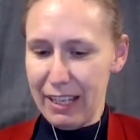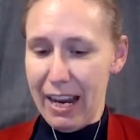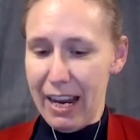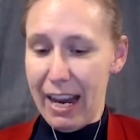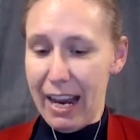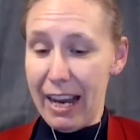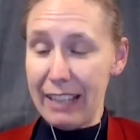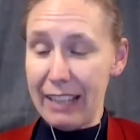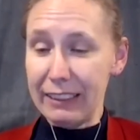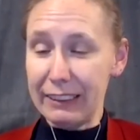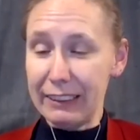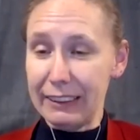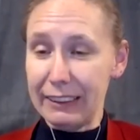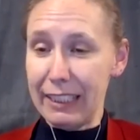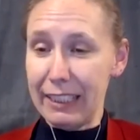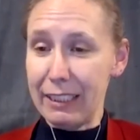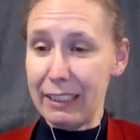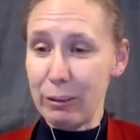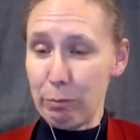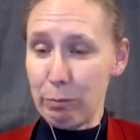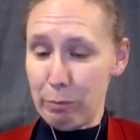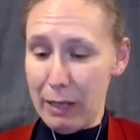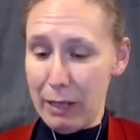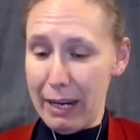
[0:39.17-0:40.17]
I sense
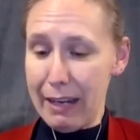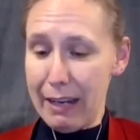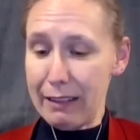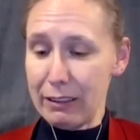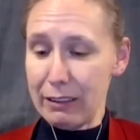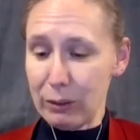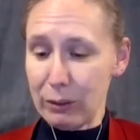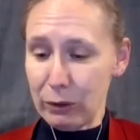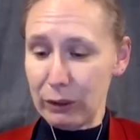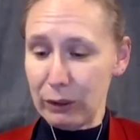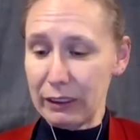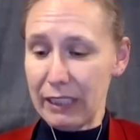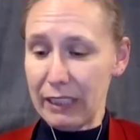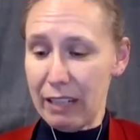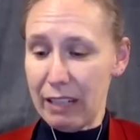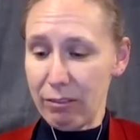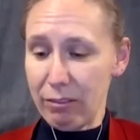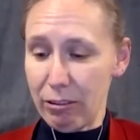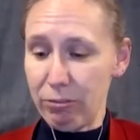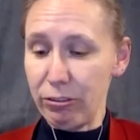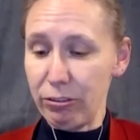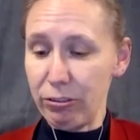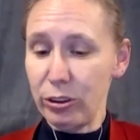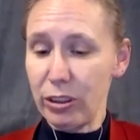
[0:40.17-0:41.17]
Ben is going to have
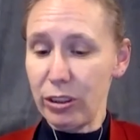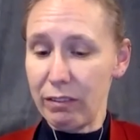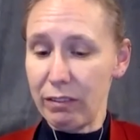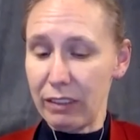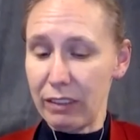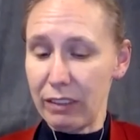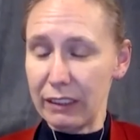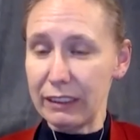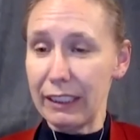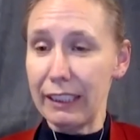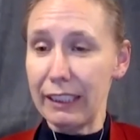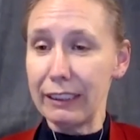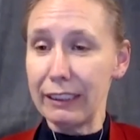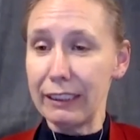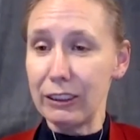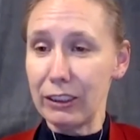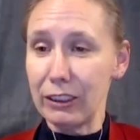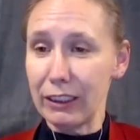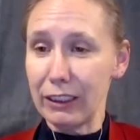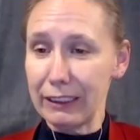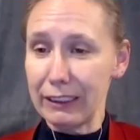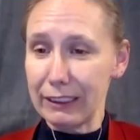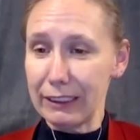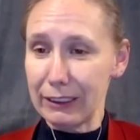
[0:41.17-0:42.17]
a few of us itching
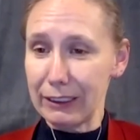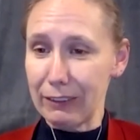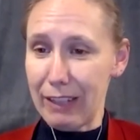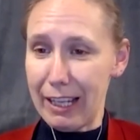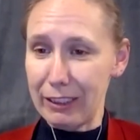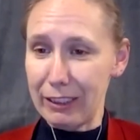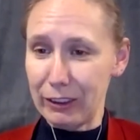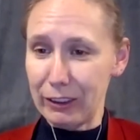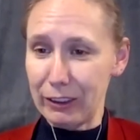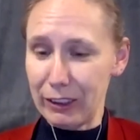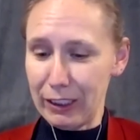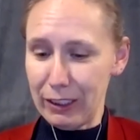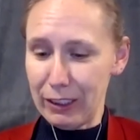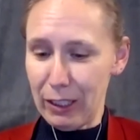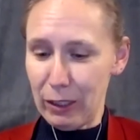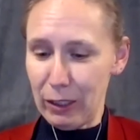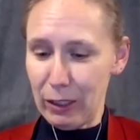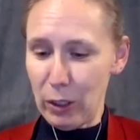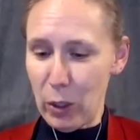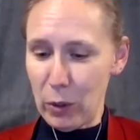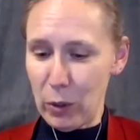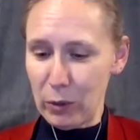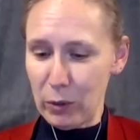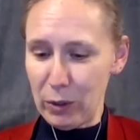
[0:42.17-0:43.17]
and scratching
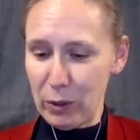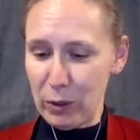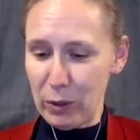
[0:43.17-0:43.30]
along the